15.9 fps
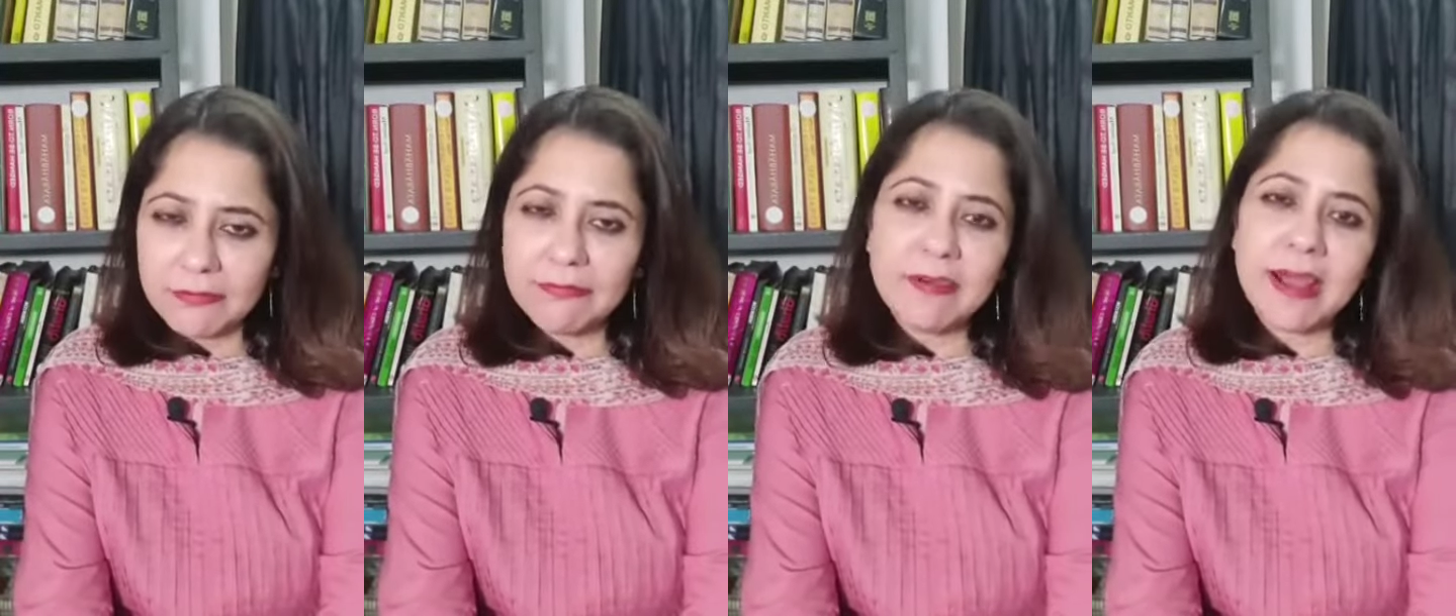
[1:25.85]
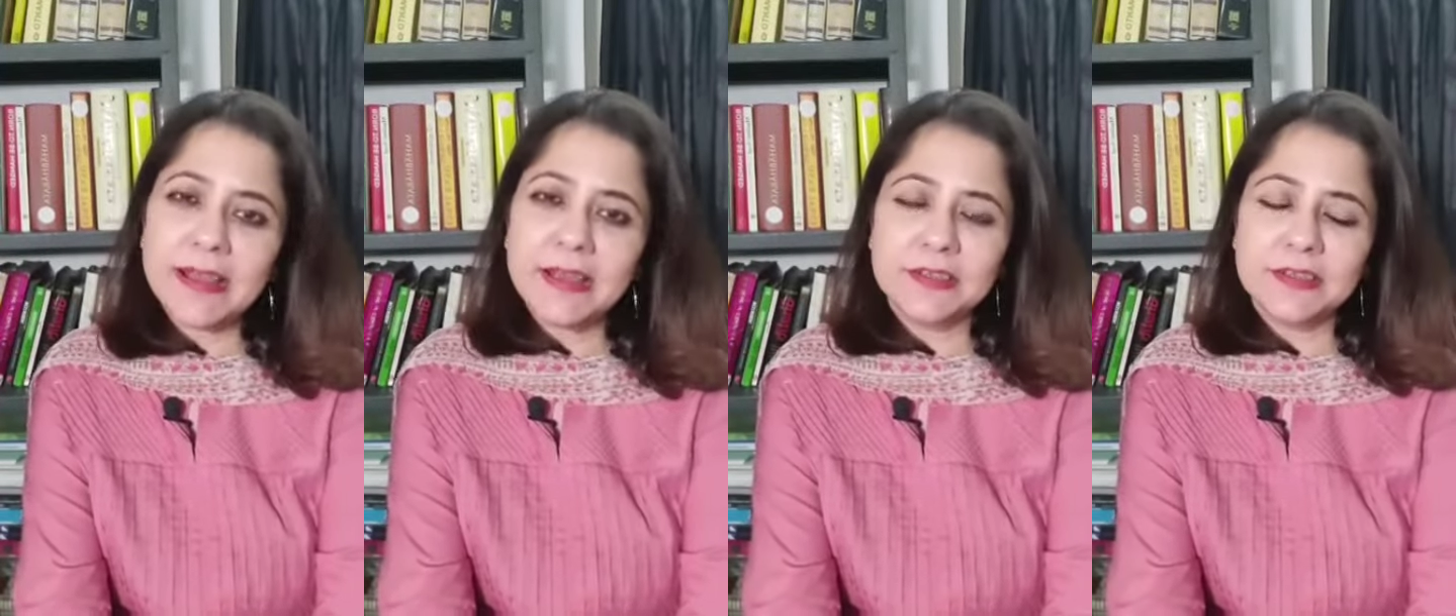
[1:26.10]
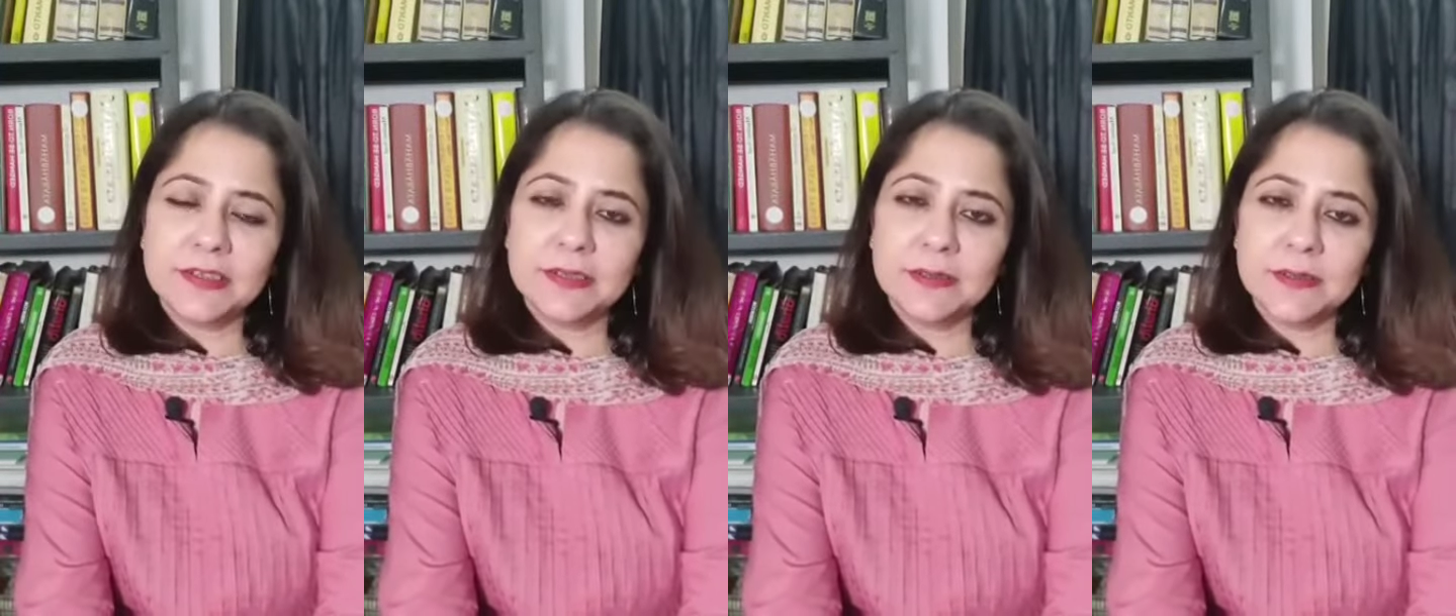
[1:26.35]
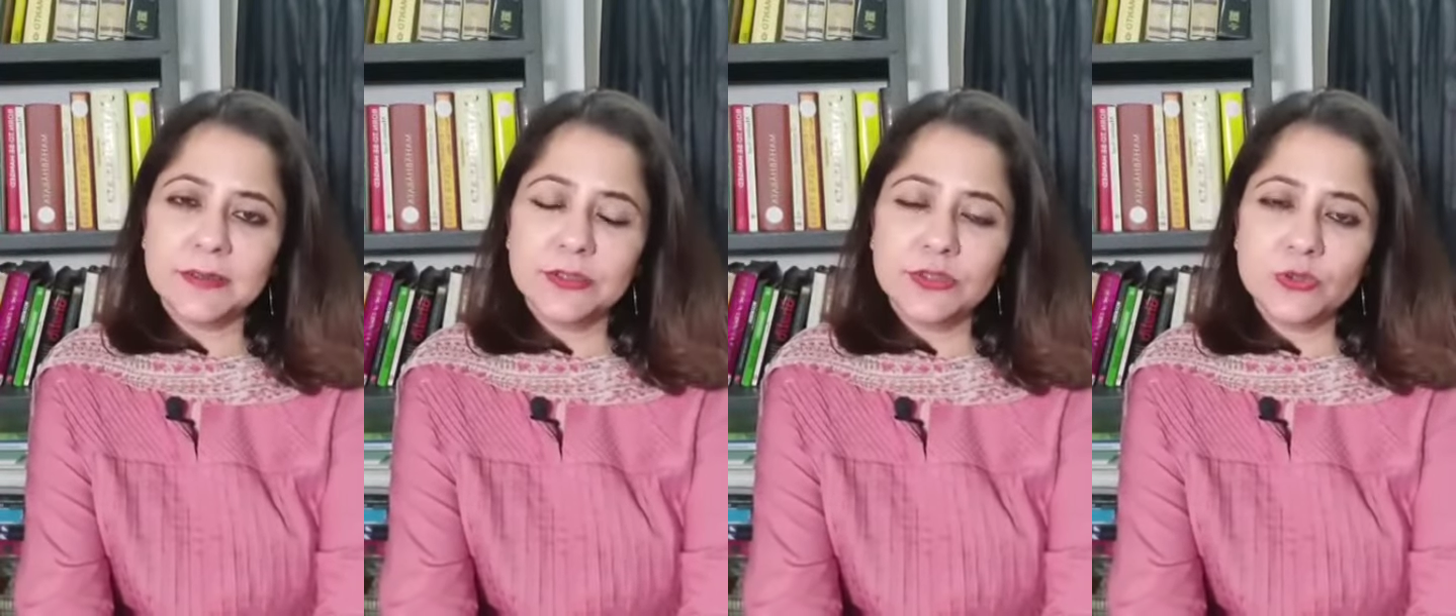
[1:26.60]
fight
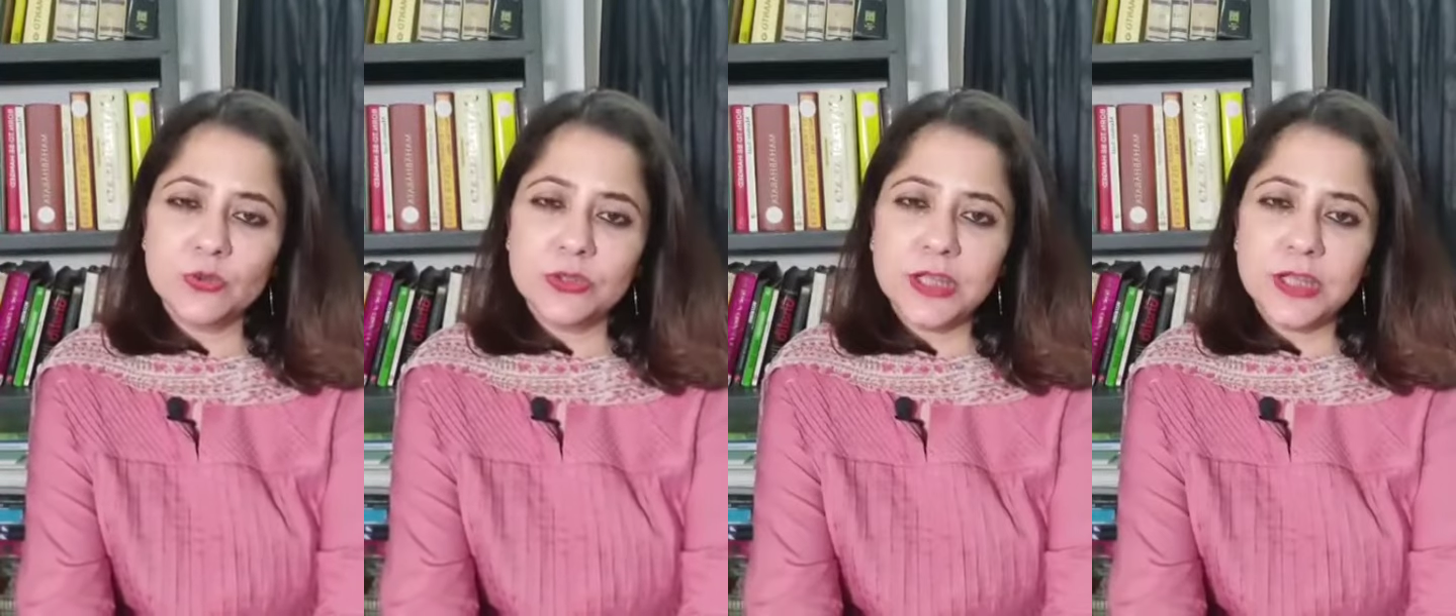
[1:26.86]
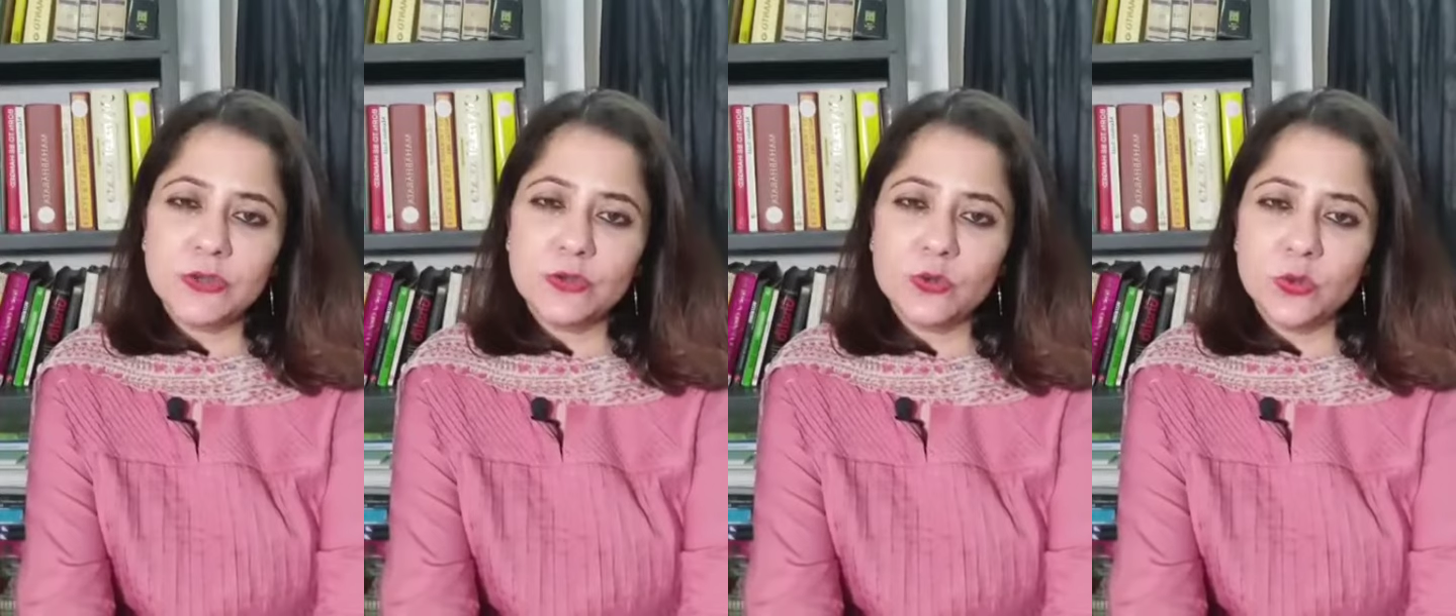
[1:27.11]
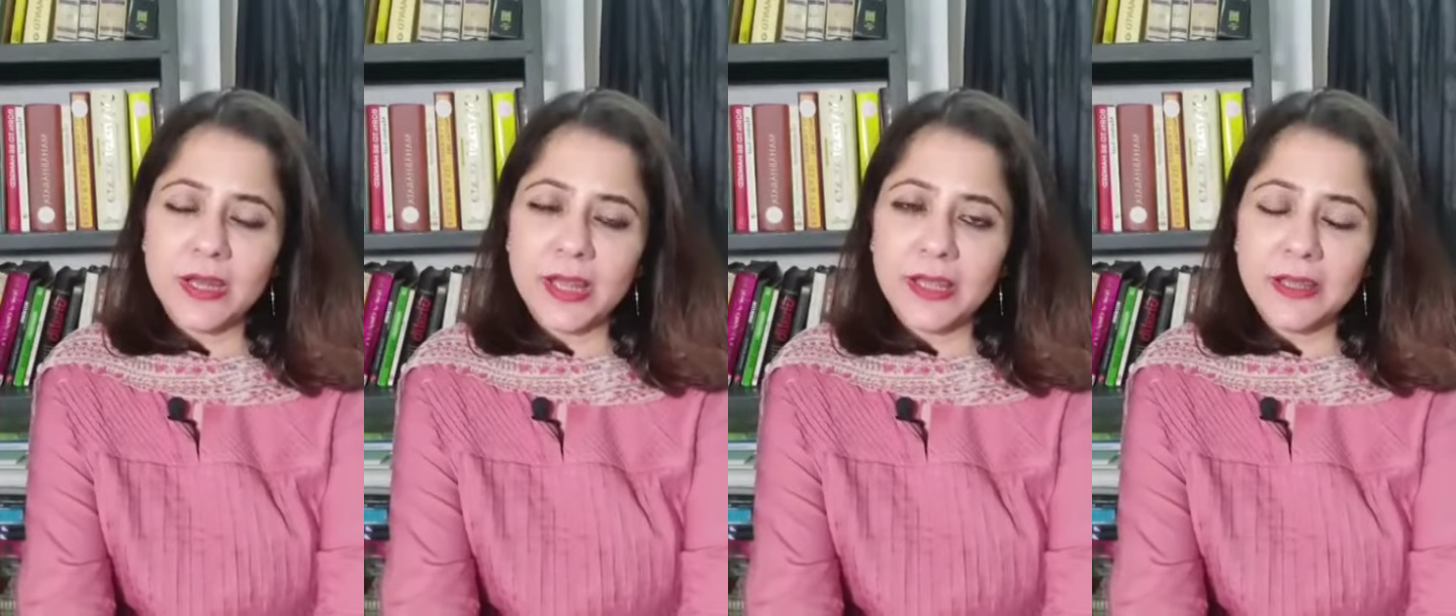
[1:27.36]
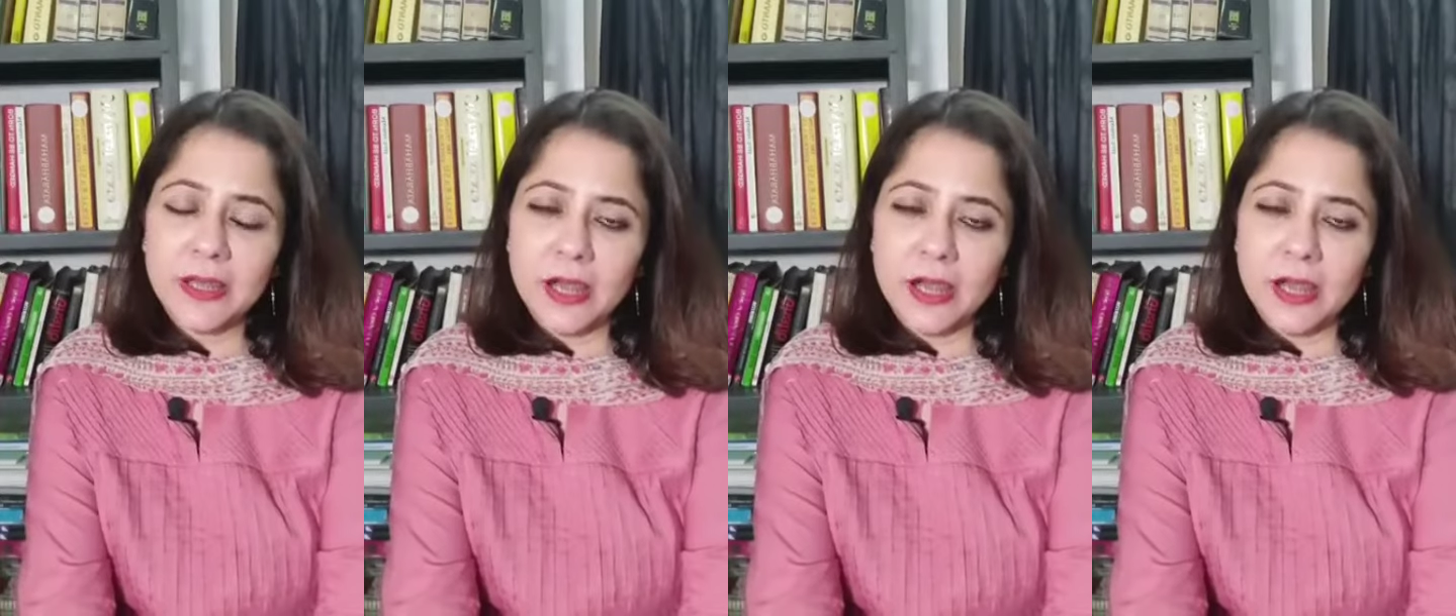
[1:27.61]
to the ruling,